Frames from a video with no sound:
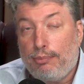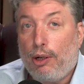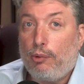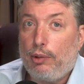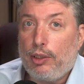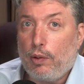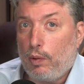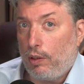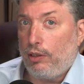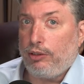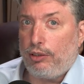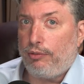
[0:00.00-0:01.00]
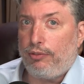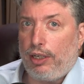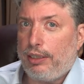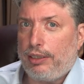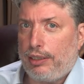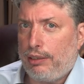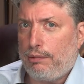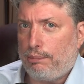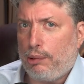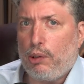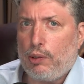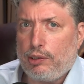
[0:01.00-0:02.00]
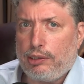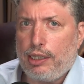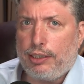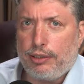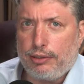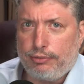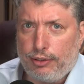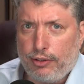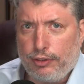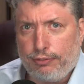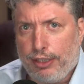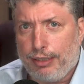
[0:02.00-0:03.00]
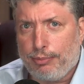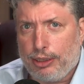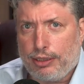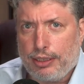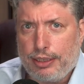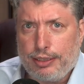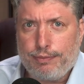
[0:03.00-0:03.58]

But we also find it in Paul's letters, very famously